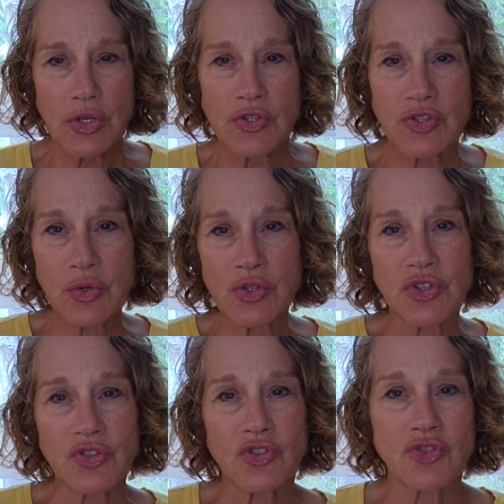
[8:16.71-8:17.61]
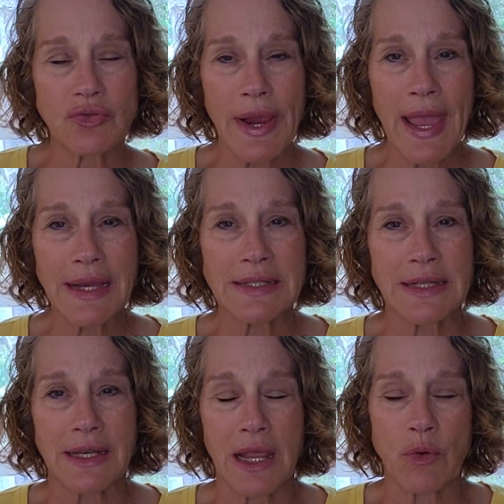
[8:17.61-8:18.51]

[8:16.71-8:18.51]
so distracted,